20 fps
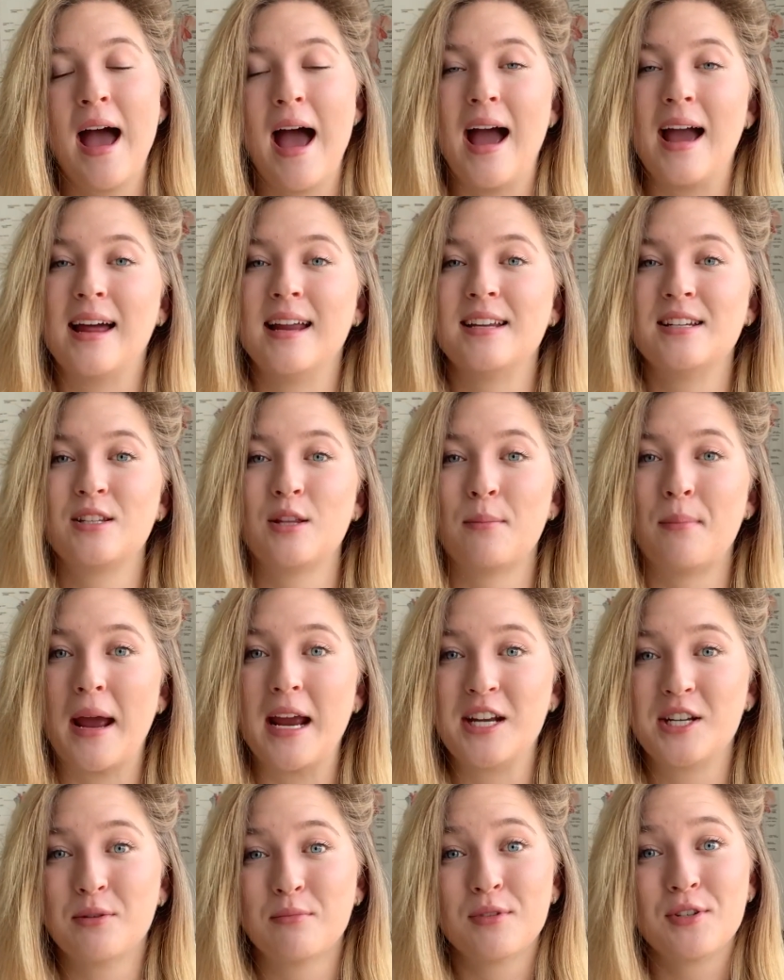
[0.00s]
and the
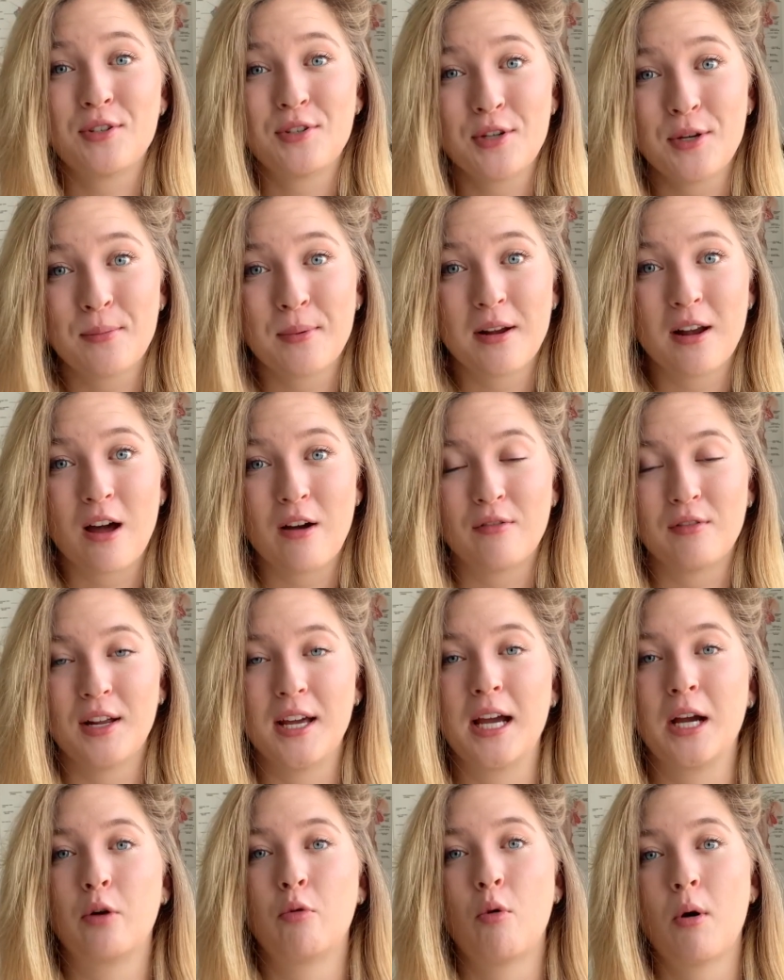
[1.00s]
patient was super
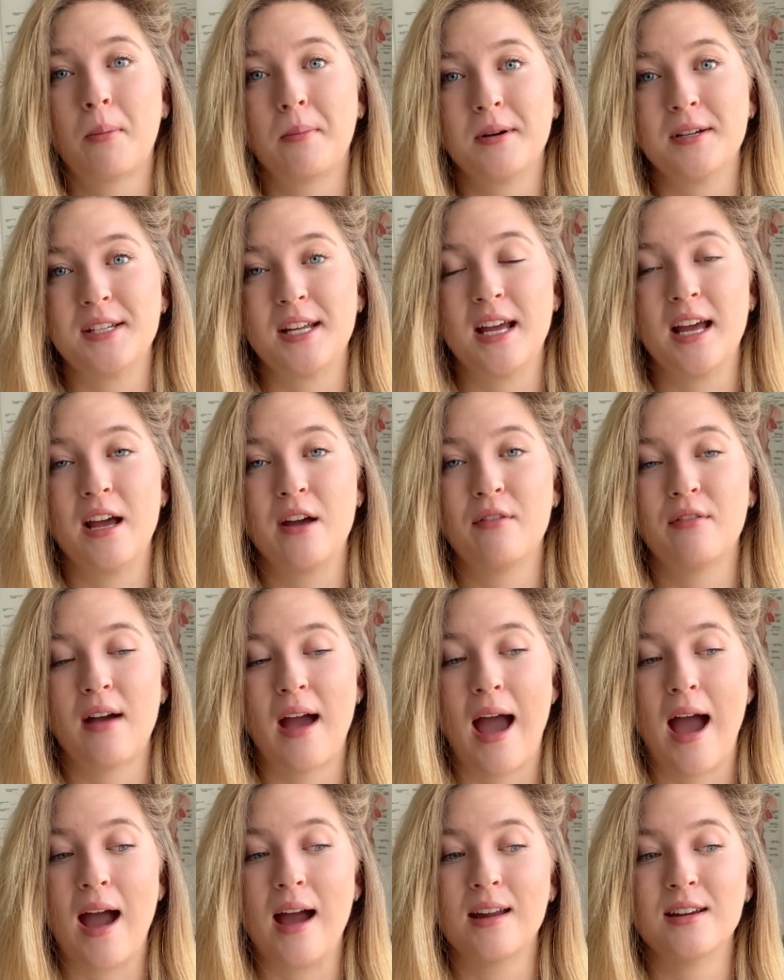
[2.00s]
lovely and cooperative,
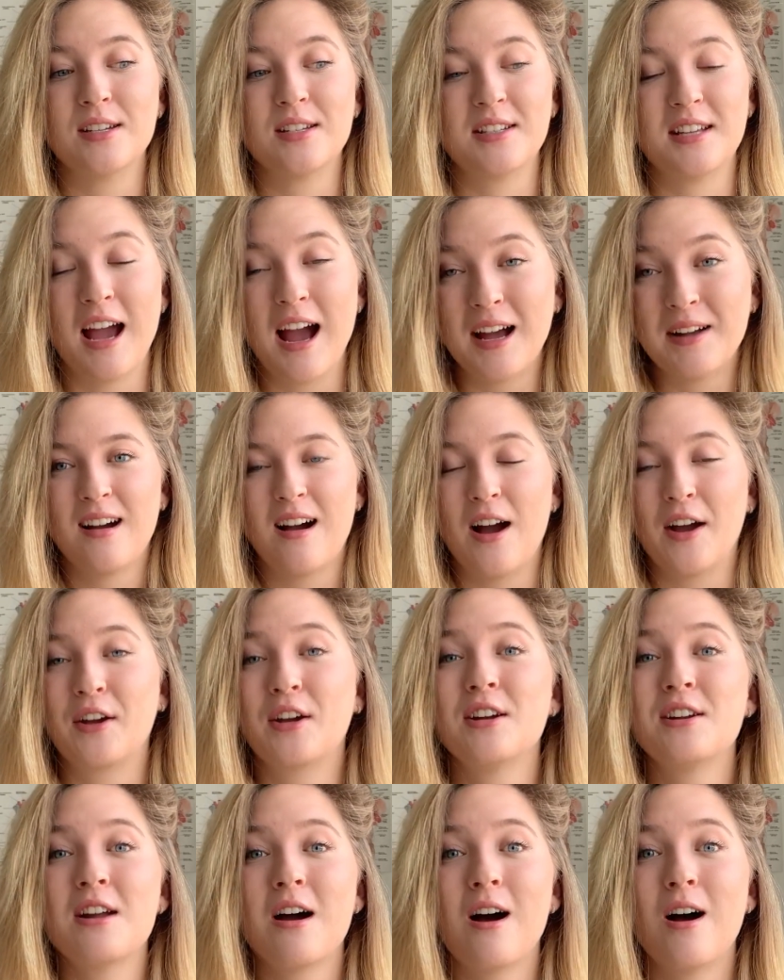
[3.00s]
and yeah, I
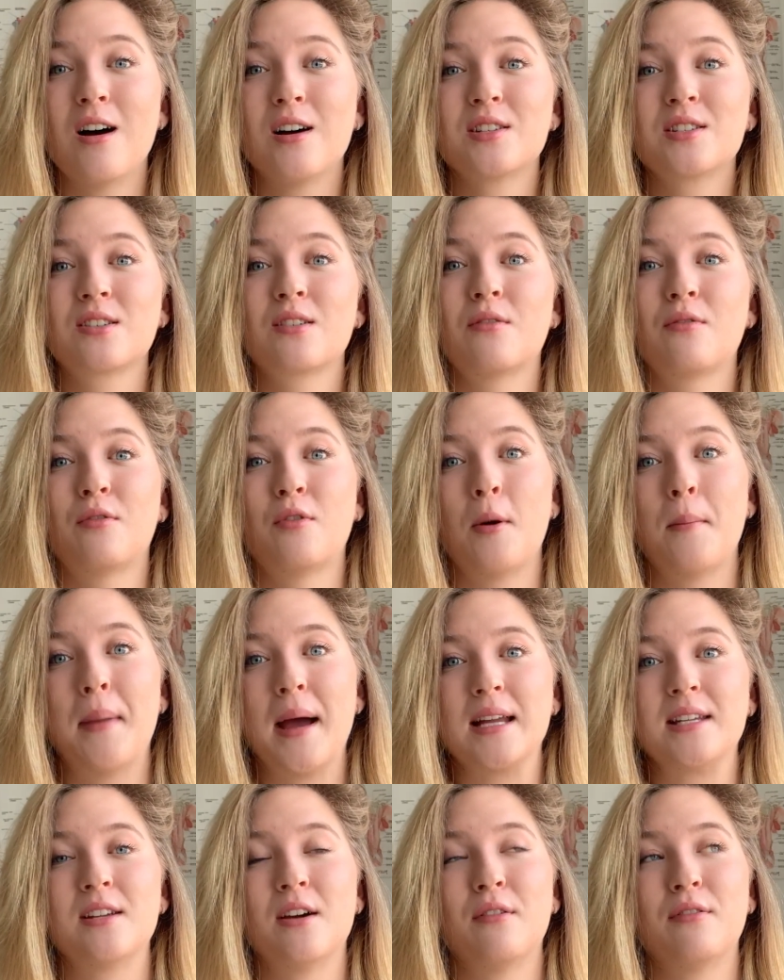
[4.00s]
couldn't ask for a
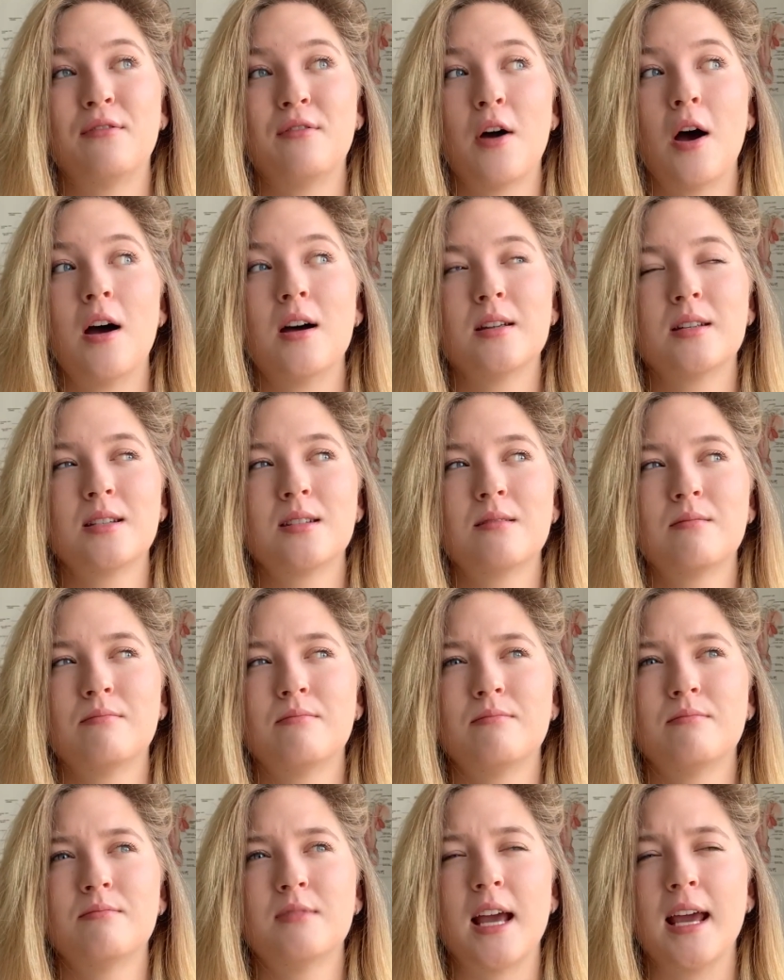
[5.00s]
better first
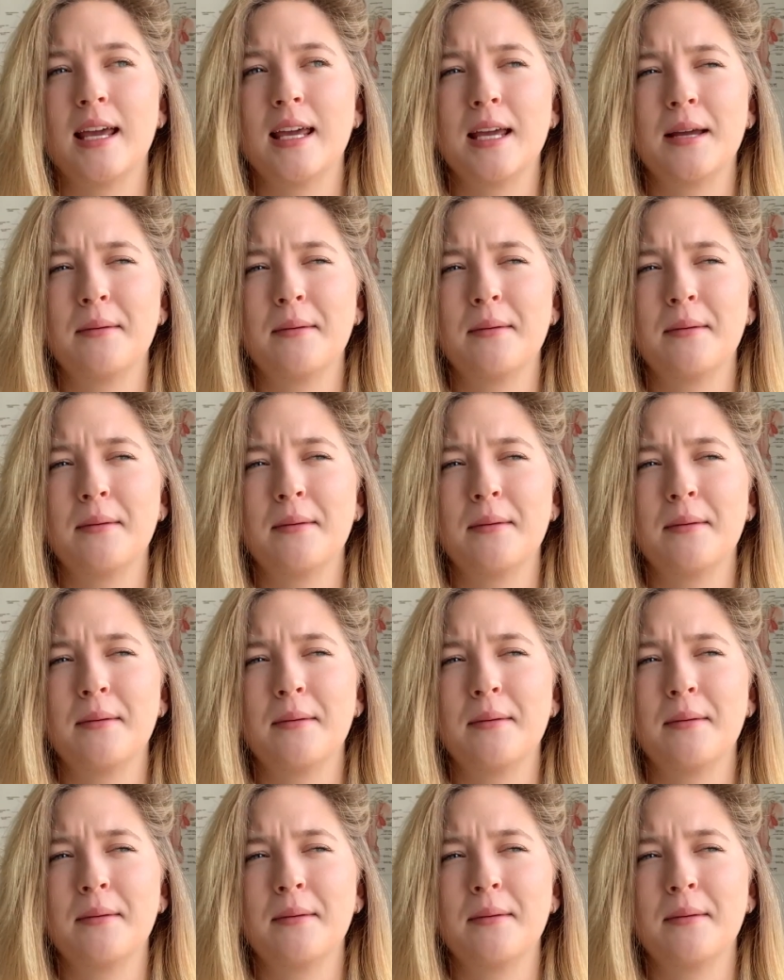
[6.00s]
taking